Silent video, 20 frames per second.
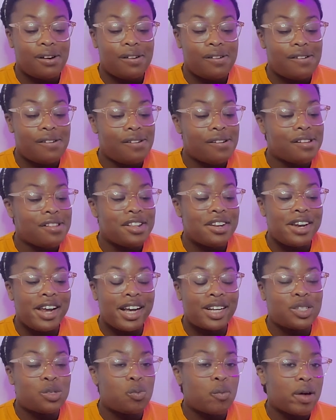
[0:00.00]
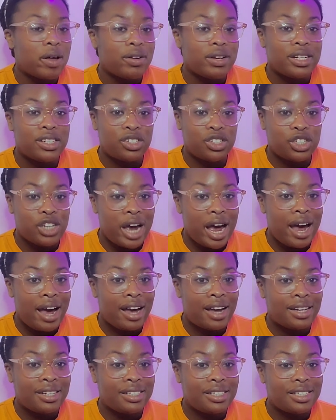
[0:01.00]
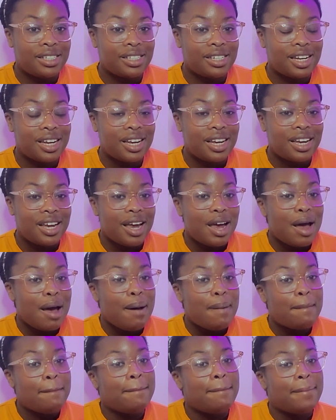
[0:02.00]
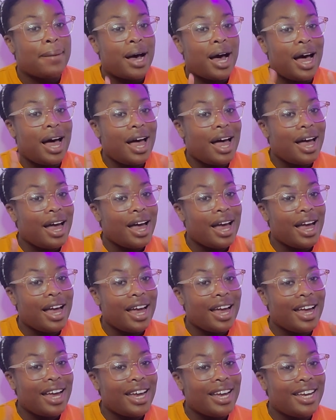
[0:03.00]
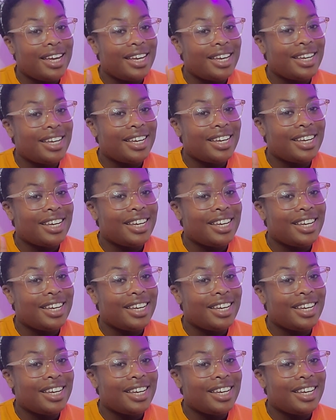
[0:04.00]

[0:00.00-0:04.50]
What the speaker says: on the next wellness chat. Bye.